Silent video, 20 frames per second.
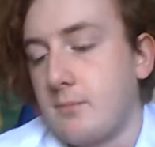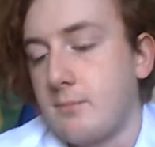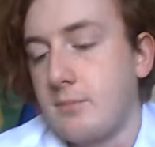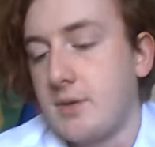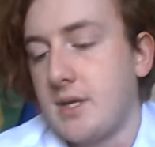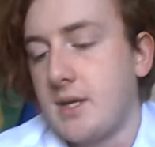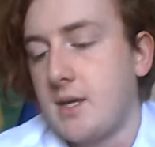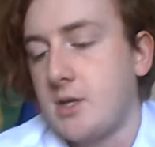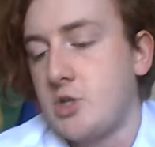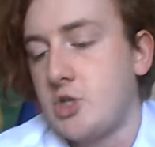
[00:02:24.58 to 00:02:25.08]

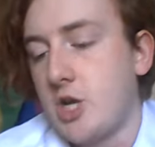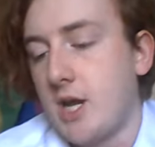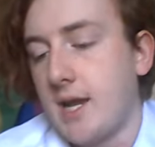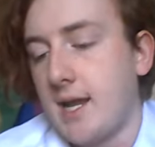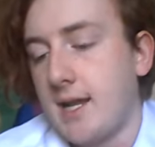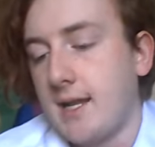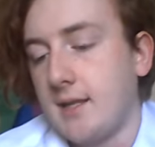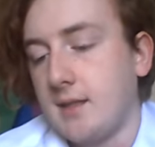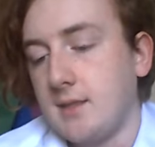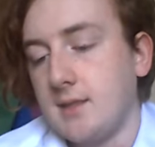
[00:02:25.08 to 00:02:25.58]
Big
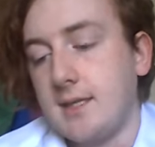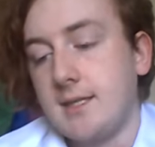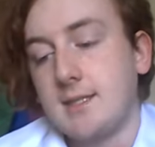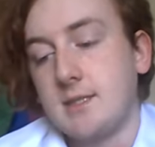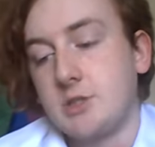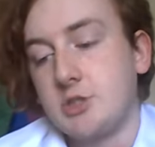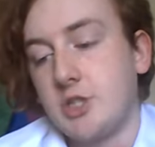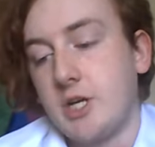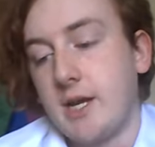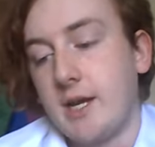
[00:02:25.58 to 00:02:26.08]
J,
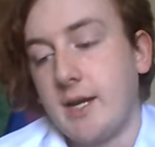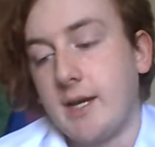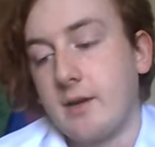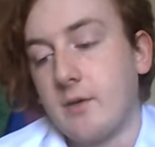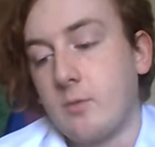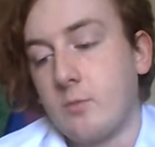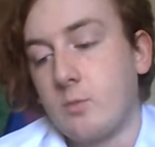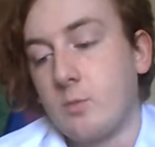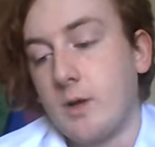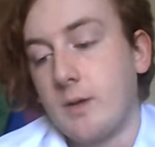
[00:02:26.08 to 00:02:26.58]
Little J,
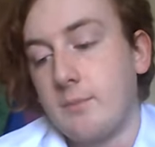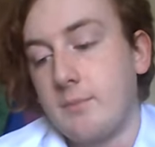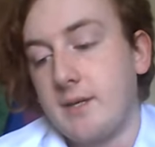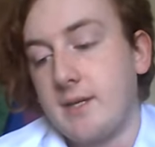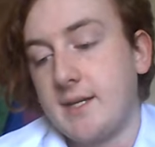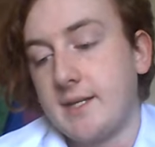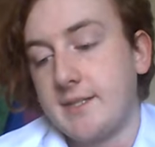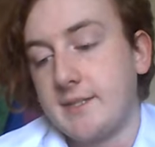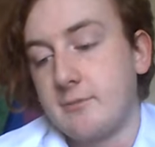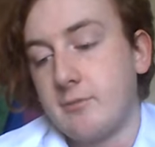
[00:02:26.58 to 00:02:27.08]
what
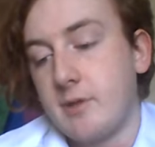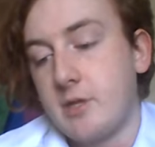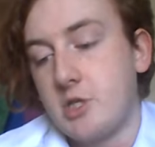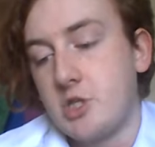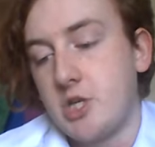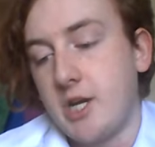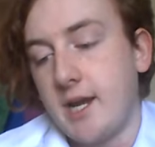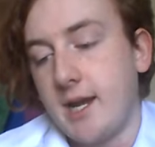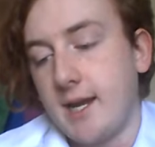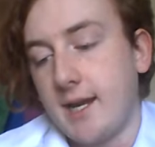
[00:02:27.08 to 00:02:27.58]
begins with
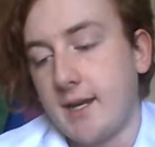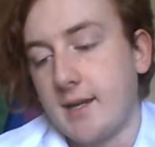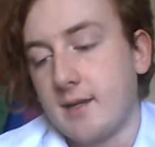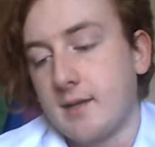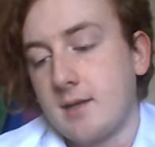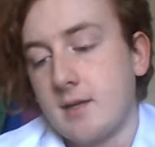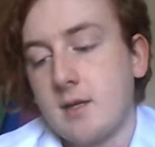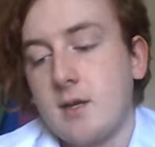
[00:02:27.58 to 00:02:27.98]
J?